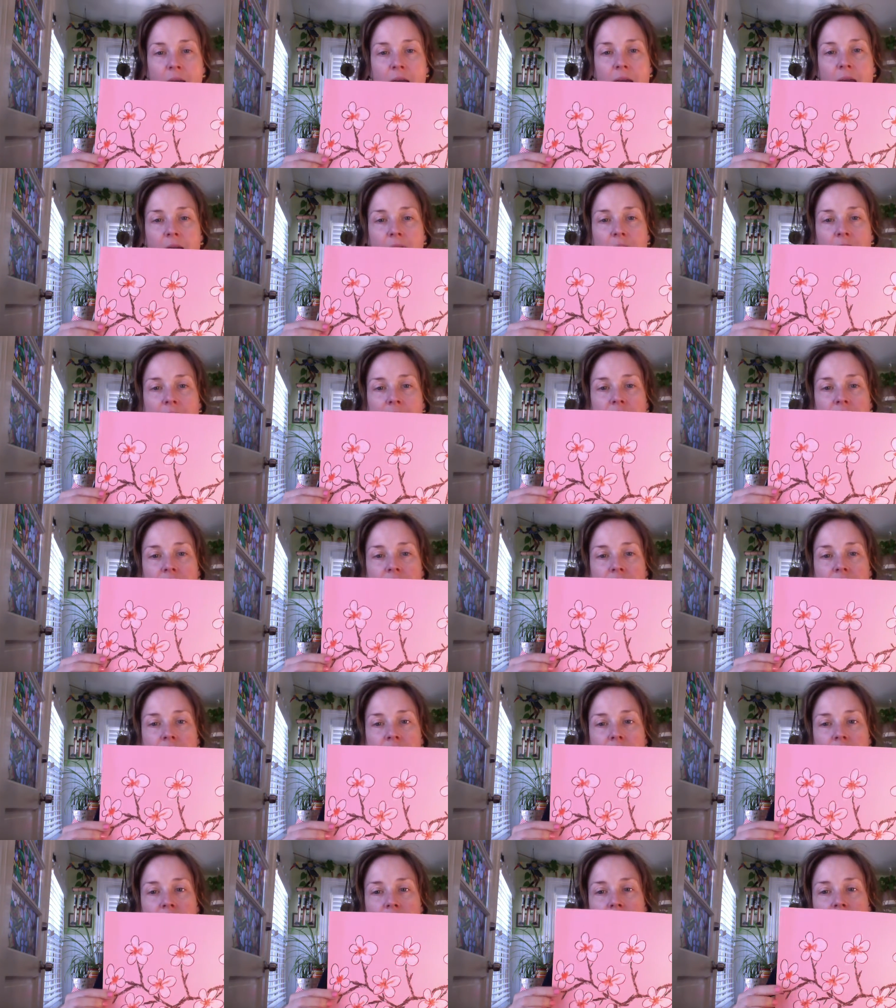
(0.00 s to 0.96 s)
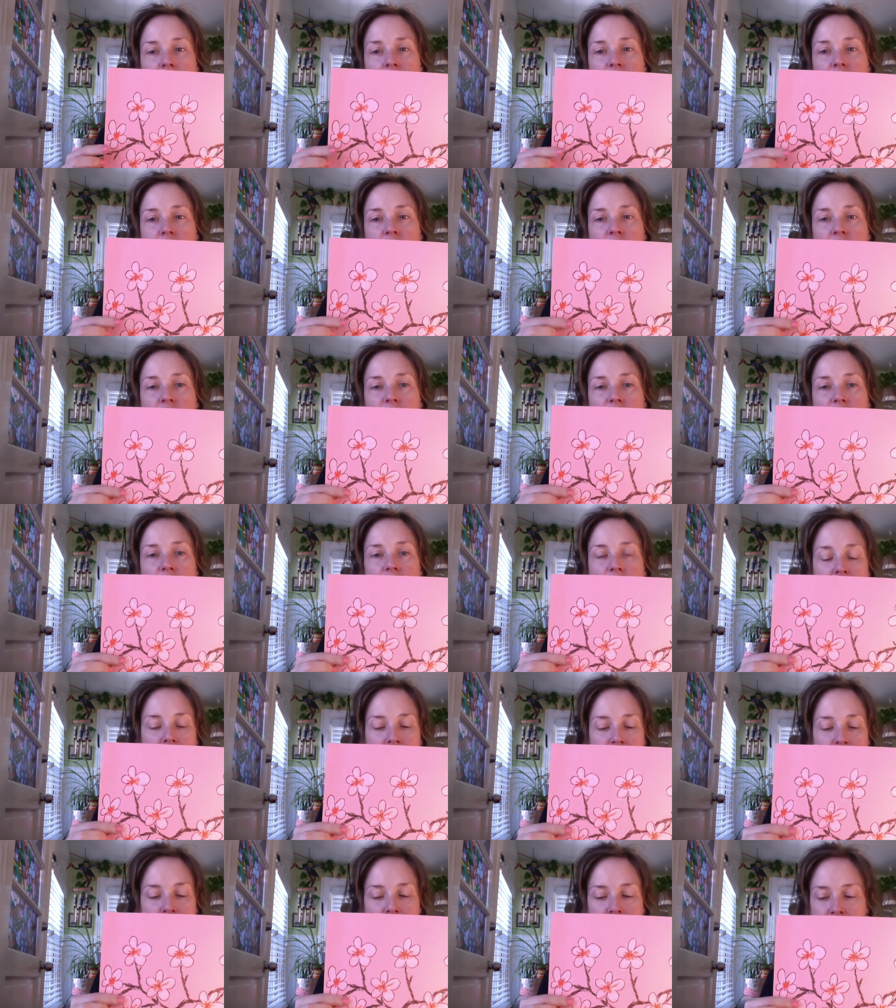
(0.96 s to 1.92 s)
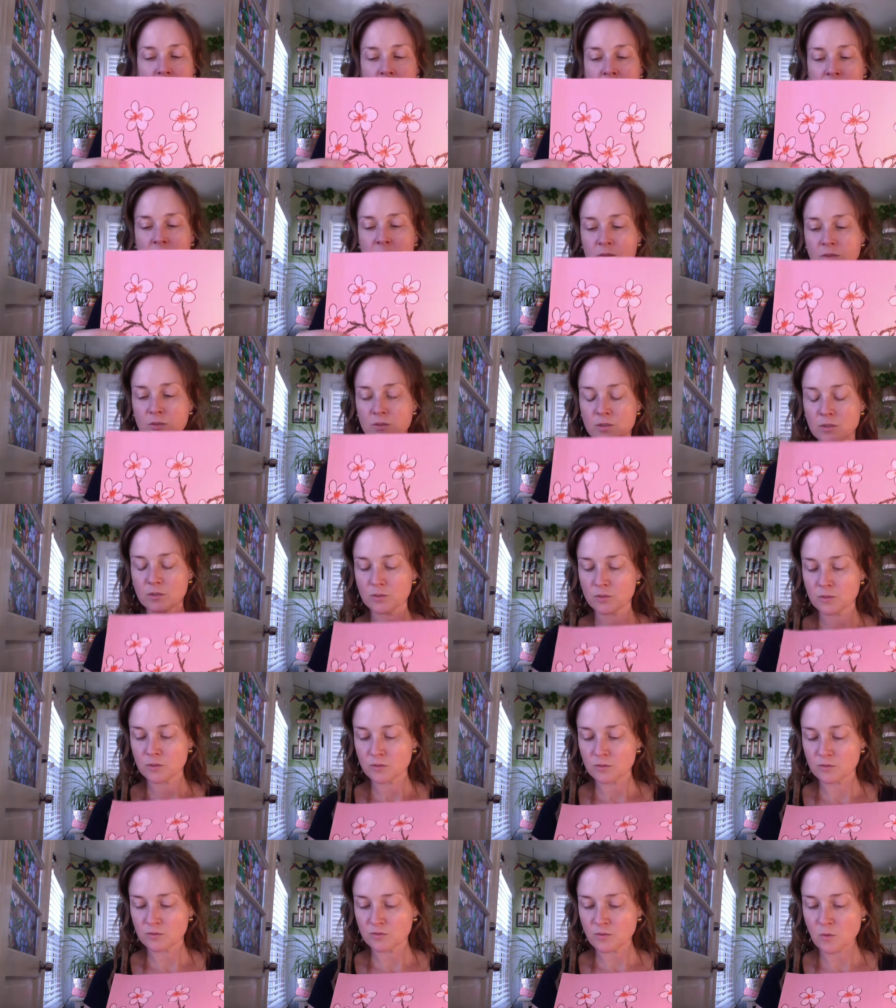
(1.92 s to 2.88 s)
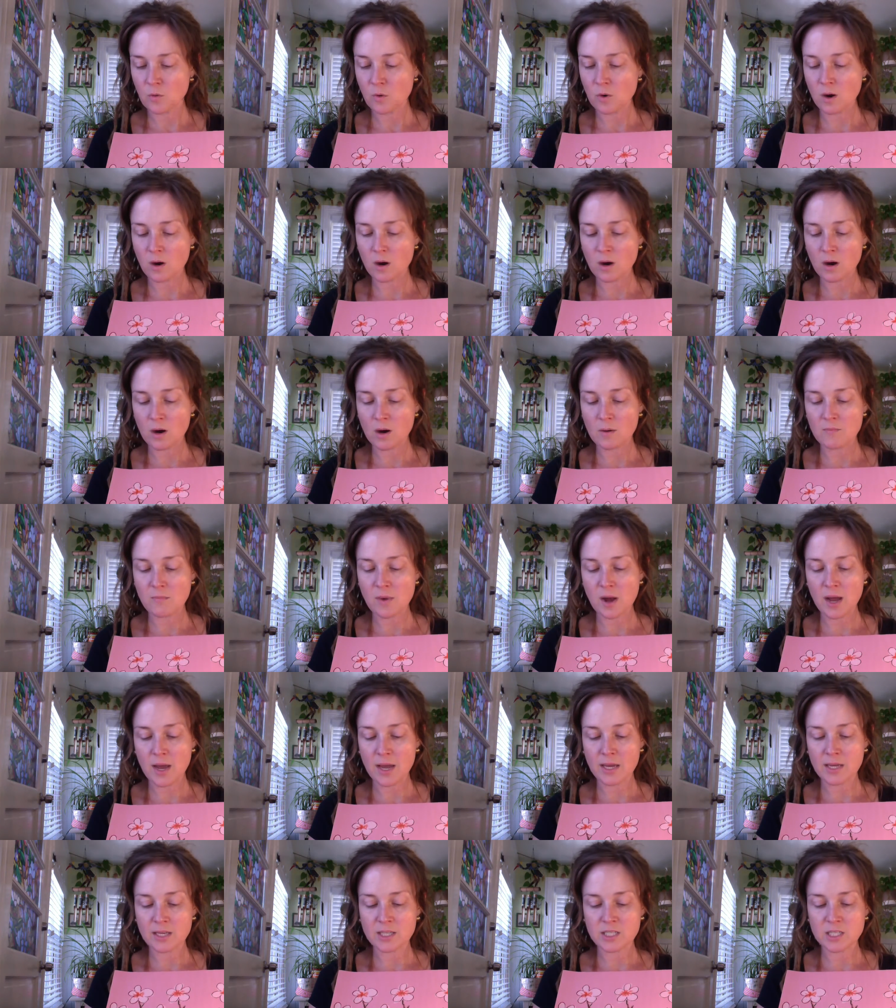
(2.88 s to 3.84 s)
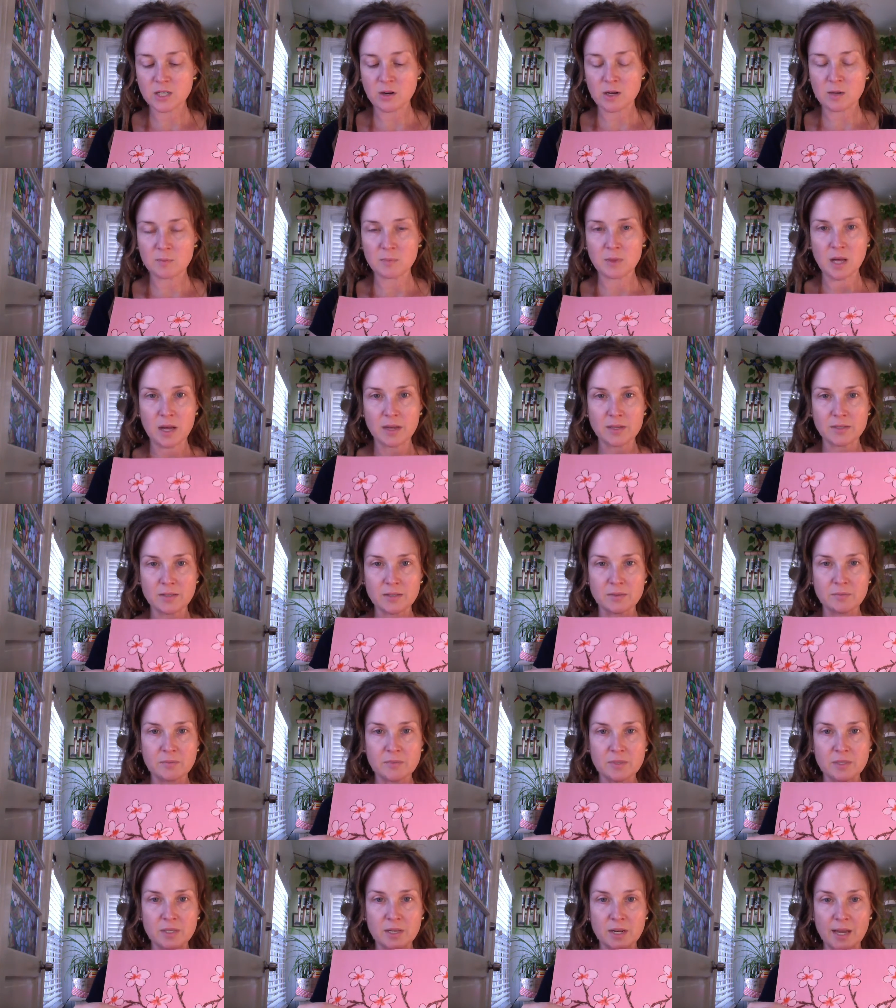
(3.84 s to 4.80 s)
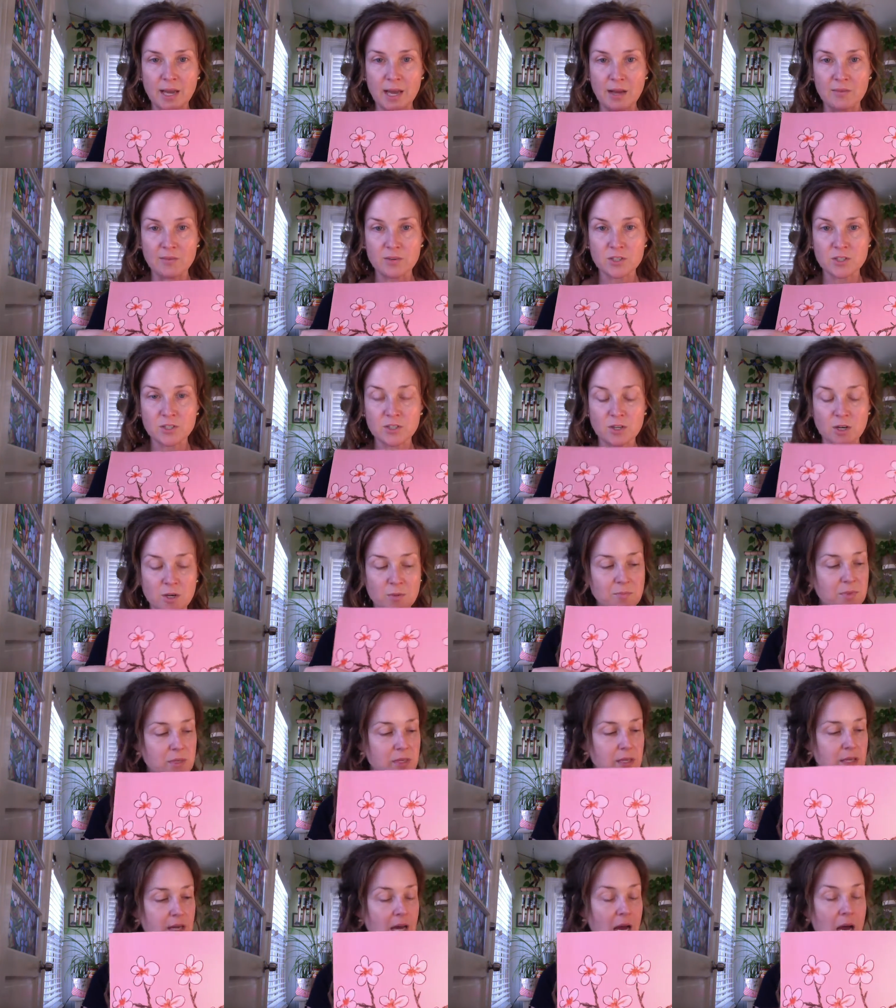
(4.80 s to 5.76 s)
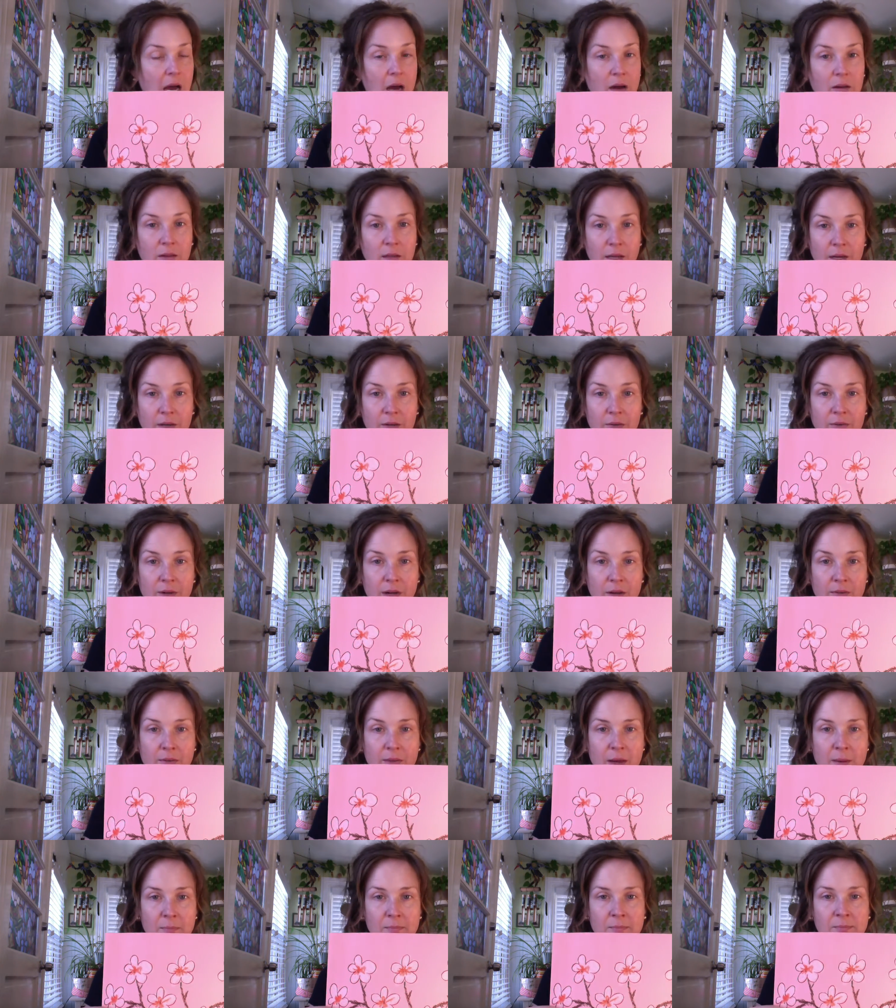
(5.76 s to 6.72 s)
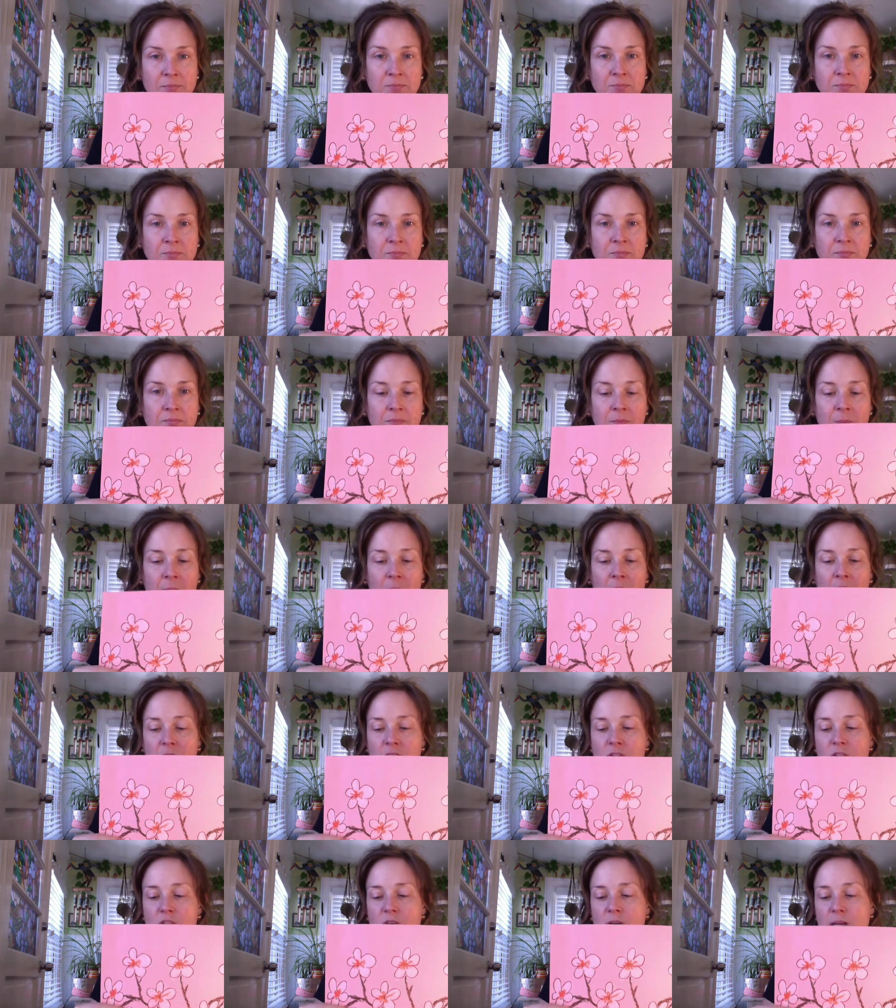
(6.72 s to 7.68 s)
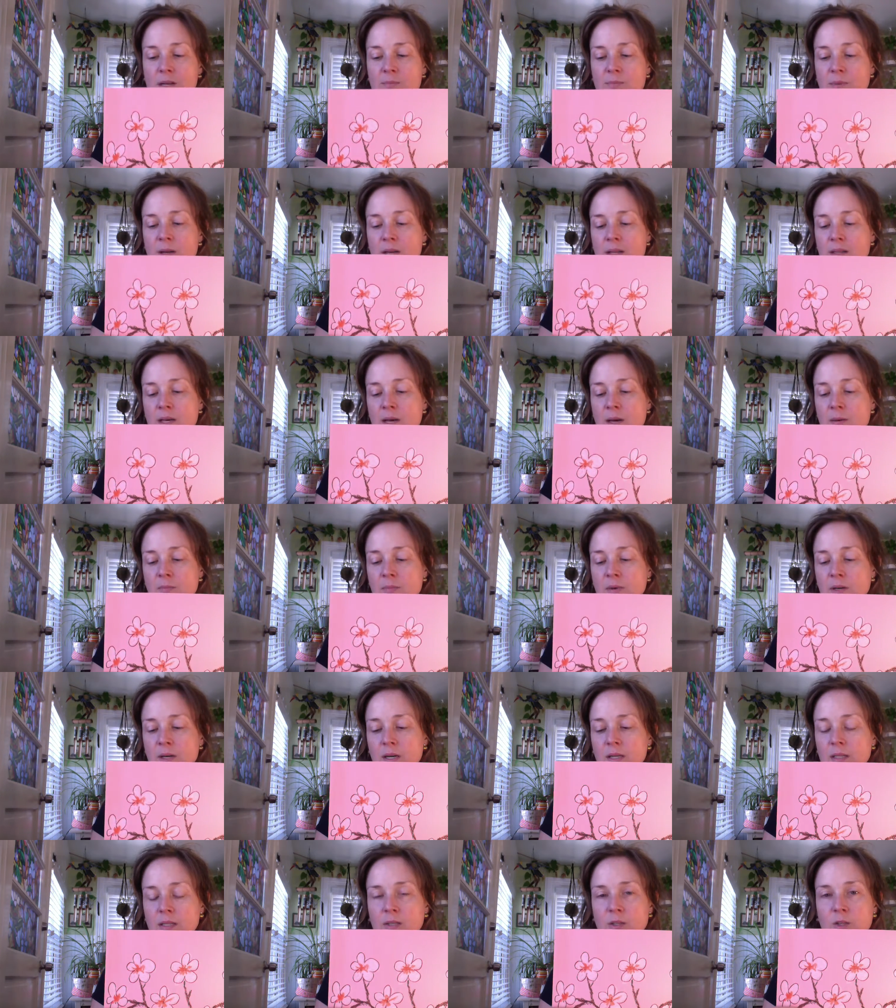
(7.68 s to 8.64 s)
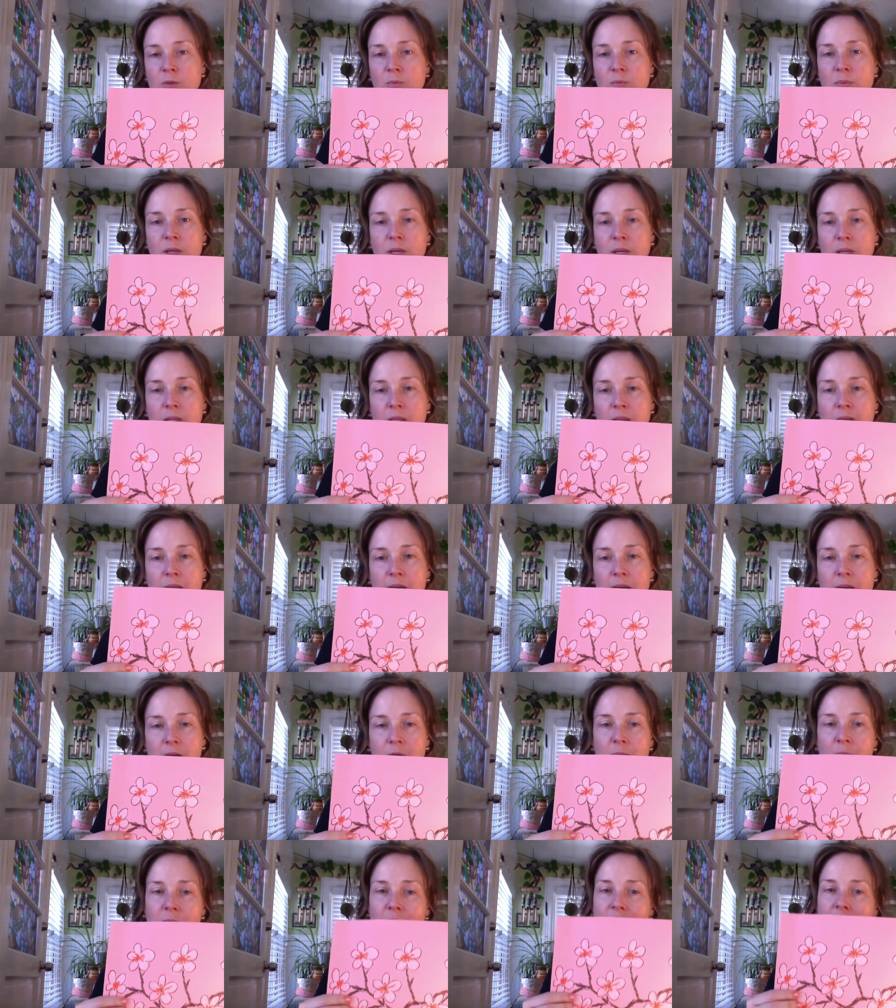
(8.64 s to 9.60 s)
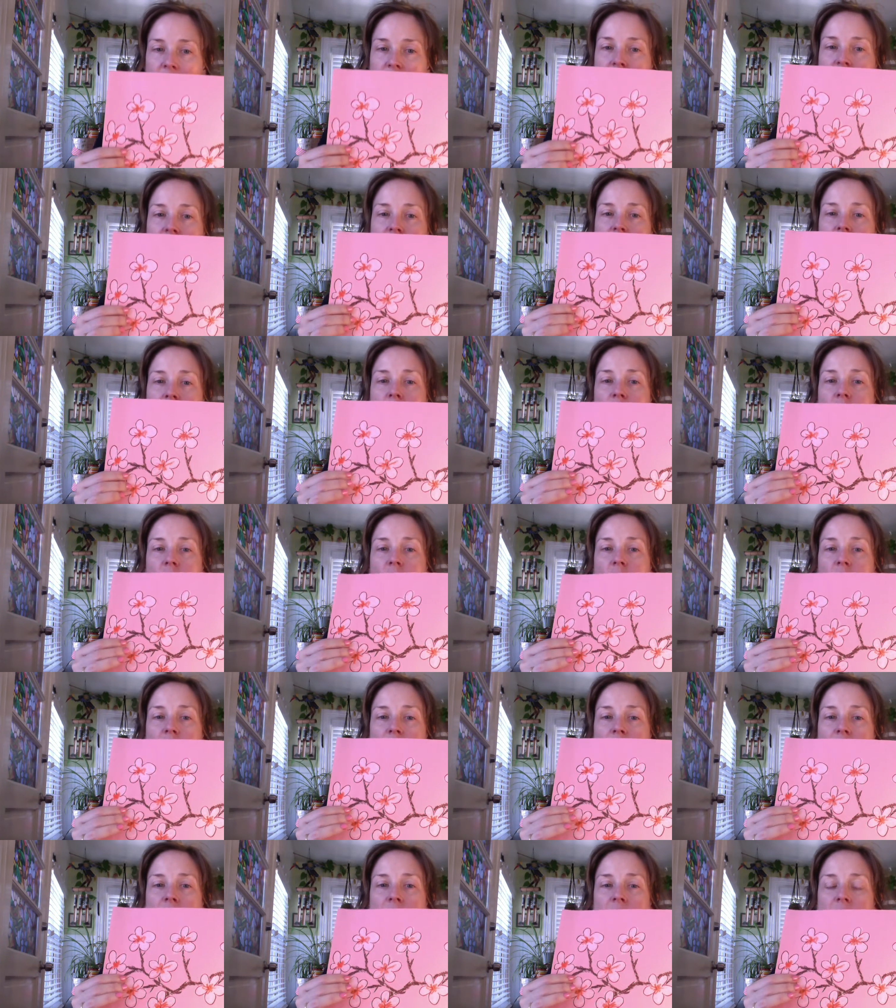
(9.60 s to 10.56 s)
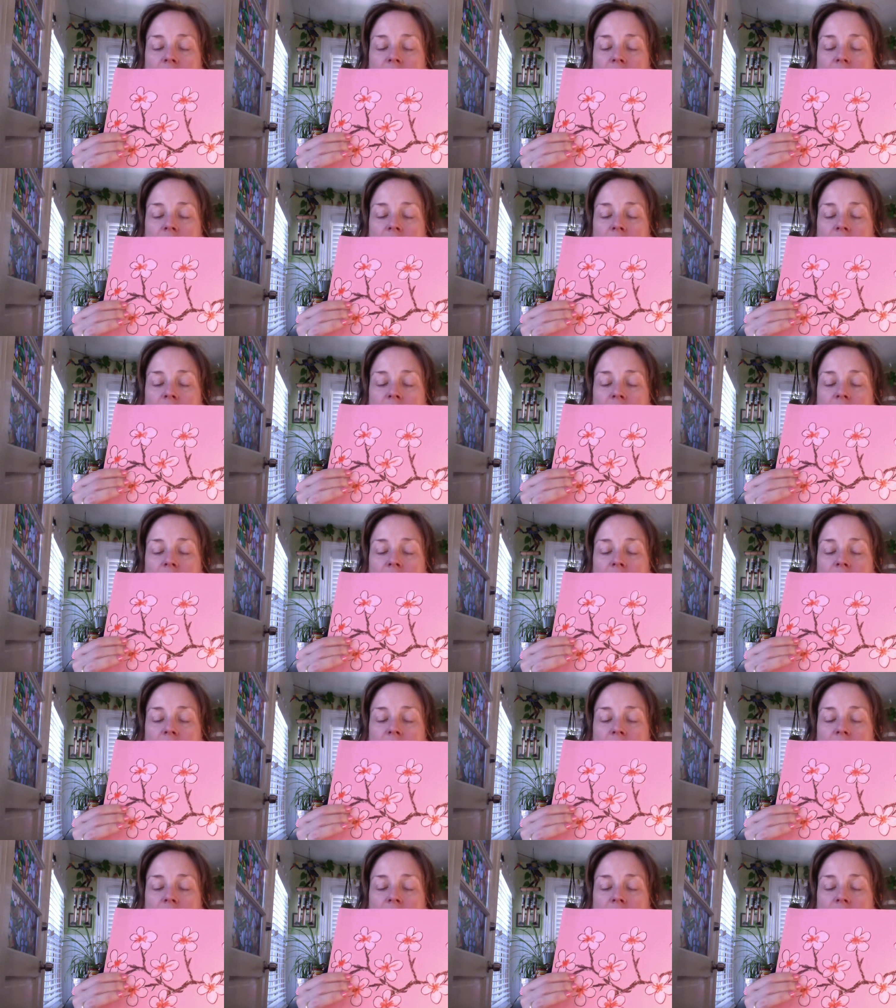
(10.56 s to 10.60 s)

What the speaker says: and I used crayon for my cherry blossoms, and I have a Sharpie outline around them to try to make them a little bit lighter pink, like a white